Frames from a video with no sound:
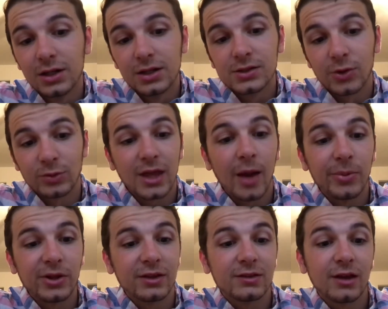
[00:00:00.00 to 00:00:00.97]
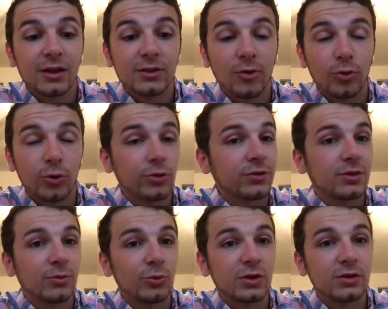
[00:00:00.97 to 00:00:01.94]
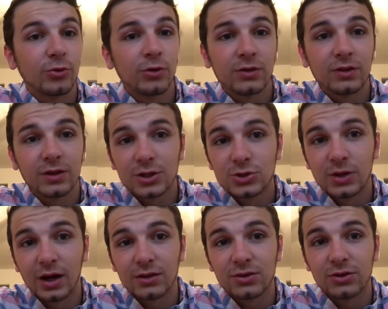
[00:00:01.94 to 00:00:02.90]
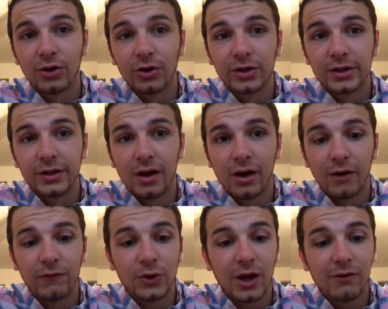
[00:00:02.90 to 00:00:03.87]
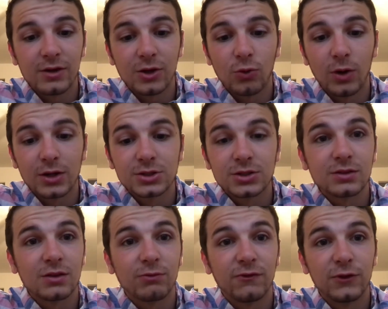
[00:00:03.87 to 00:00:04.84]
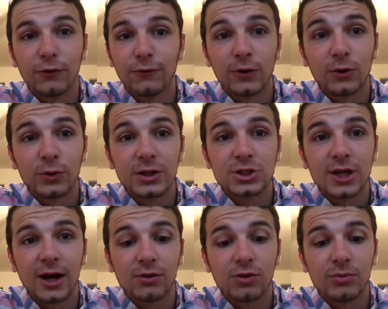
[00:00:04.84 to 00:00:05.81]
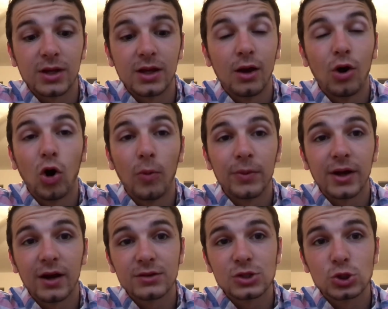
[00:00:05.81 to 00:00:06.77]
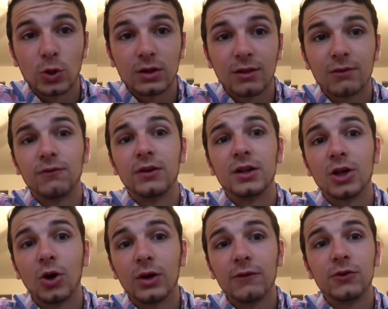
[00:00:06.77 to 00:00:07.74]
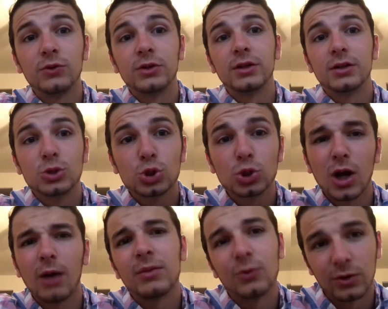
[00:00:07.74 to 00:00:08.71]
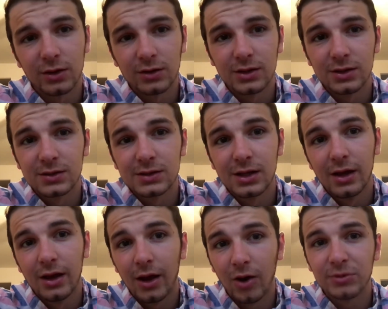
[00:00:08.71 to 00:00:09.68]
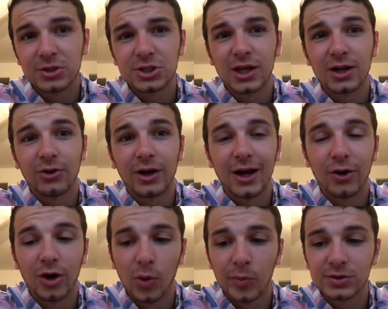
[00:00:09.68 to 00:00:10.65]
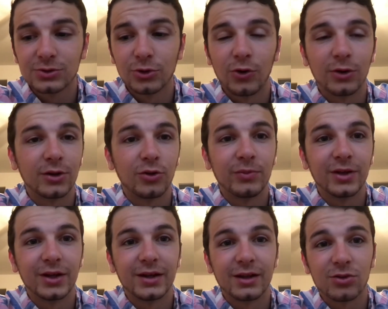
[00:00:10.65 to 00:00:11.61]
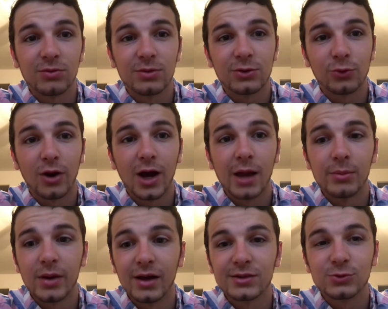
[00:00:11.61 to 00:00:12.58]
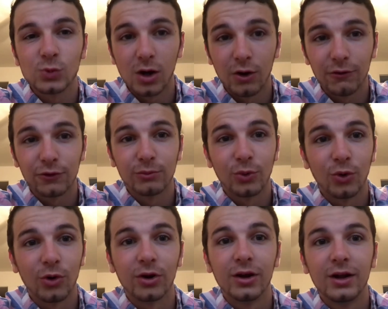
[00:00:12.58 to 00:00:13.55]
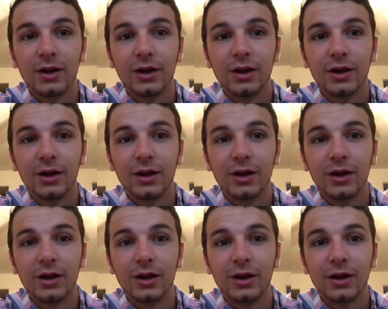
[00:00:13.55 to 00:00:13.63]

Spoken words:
So with that being said, those are some resources to get you guys started. If you have any questions, feel free to reach out to me. Hope you guys enjoyed this video. If you did, drop me one of these. Help the channel out, help us grow a little bit, and subscribe as well for more.